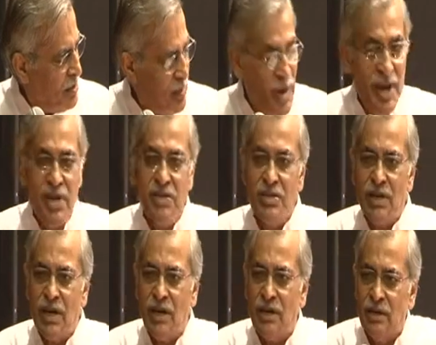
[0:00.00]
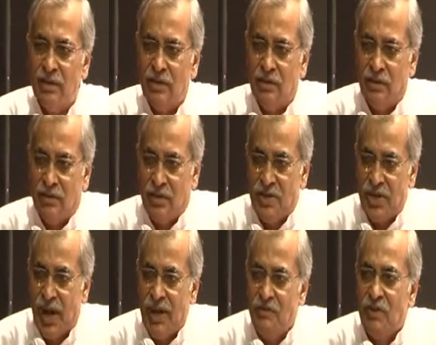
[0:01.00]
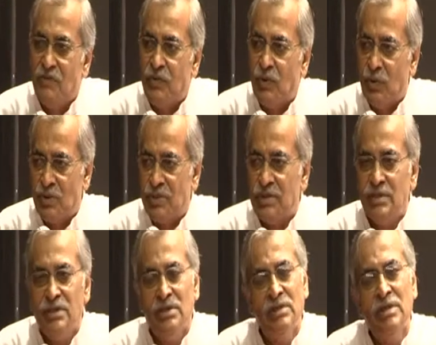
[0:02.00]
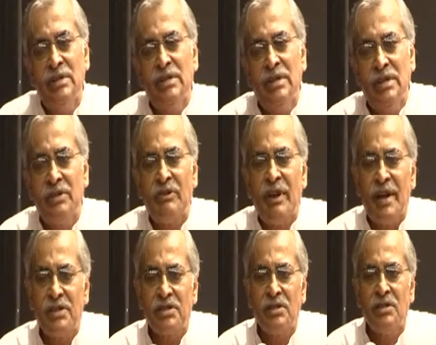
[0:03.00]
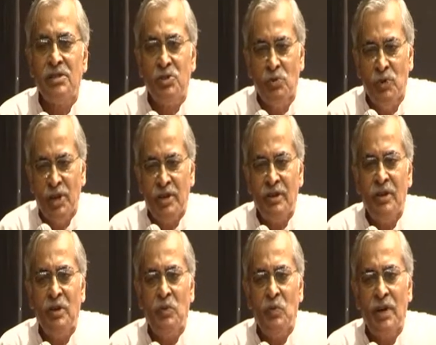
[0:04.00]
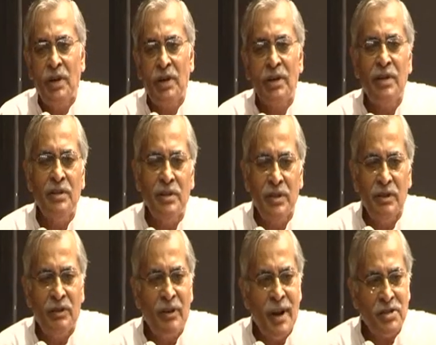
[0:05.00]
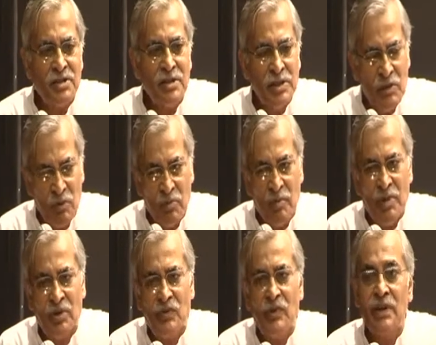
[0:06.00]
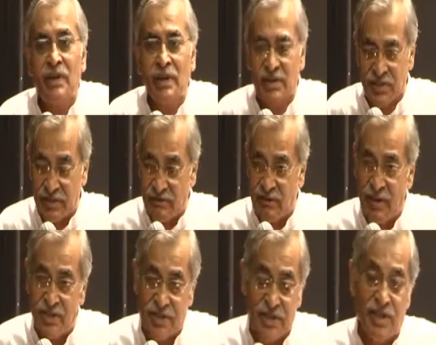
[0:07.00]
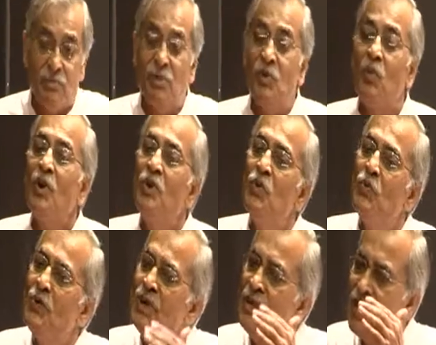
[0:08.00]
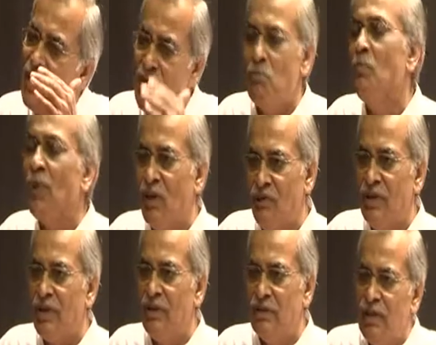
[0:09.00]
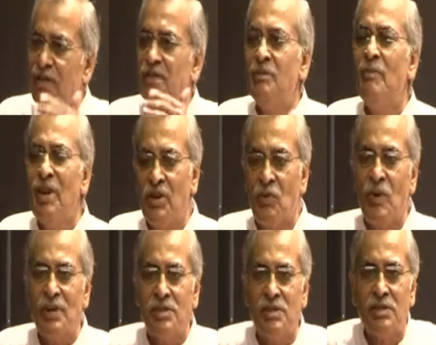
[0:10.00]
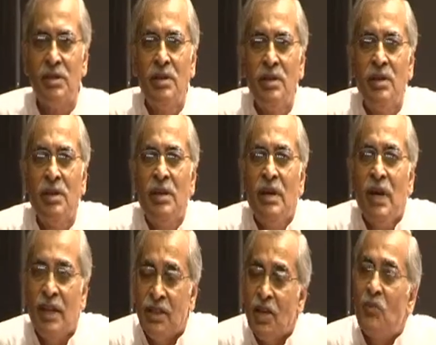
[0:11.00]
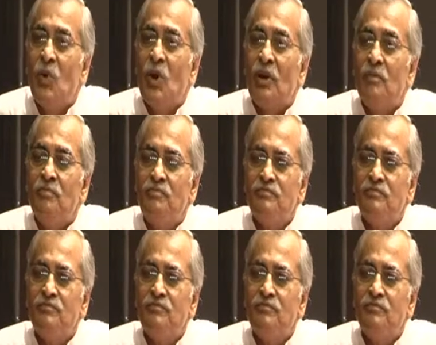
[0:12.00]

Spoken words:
major driving force in the international humanitarian work, in the international development work, etc., etc. But what do we empower? That is the main question. And therefore,